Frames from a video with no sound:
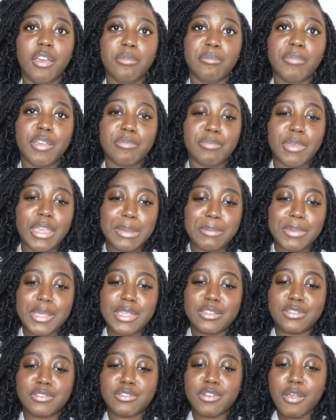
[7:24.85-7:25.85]
my
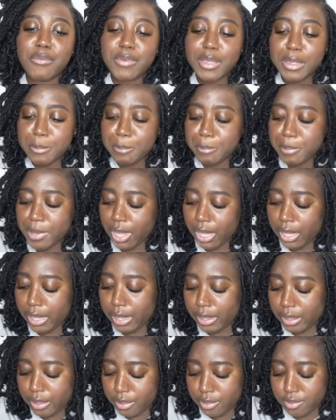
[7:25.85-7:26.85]
baby's growing
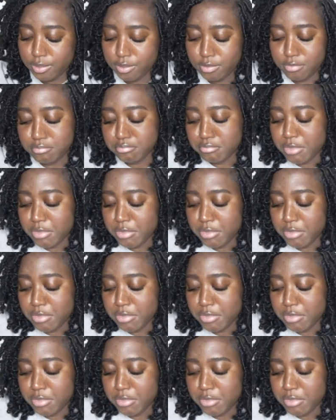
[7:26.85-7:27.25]
big.